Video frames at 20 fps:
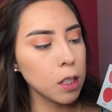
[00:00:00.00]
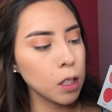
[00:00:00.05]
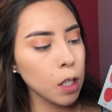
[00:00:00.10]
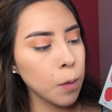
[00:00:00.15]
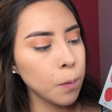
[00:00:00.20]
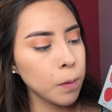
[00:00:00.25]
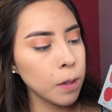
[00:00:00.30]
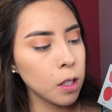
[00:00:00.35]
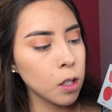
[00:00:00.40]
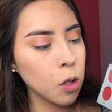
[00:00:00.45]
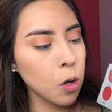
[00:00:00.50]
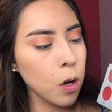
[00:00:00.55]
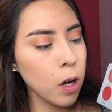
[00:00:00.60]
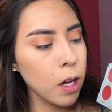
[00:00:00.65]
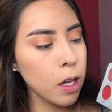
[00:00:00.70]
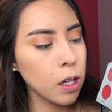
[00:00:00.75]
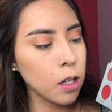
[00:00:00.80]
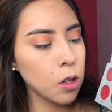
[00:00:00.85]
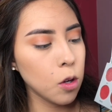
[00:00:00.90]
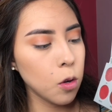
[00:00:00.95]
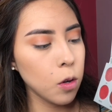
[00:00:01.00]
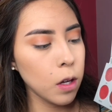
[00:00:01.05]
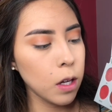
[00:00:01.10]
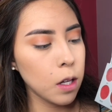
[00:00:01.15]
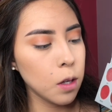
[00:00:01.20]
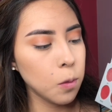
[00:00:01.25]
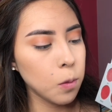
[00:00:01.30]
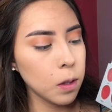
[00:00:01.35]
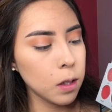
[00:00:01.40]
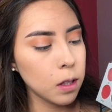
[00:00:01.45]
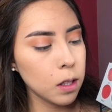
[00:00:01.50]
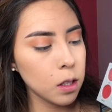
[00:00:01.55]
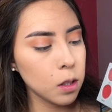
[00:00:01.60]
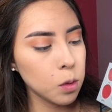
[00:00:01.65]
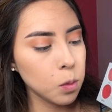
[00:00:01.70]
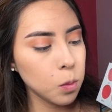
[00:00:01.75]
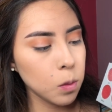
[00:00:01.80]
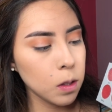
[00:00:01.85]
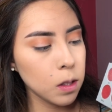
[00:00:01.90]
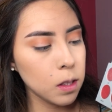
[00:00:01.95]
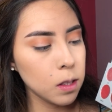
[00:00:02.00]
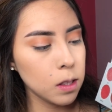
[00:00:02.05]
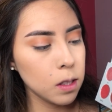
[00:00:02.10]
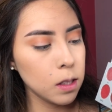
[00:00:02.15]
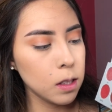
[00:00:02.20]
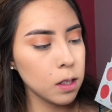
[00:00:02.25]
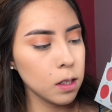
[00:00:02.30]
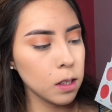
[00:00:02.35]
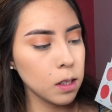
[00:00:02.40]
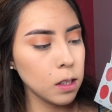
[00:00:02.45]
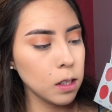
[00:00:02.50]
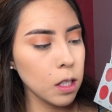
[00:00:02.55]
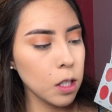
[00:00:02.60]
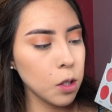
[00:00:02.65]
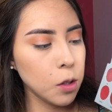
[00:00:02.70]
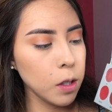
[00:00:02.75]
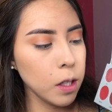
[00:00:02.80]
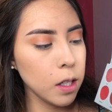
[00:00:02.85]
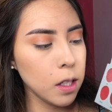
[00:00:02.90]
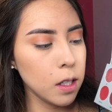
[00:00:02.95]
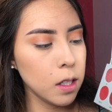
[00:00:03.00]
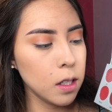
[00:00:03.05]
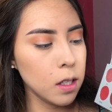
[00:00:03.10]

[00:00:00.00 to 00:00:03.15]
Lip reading: I'm gonna go ahead and go in with this one. This is the Secret.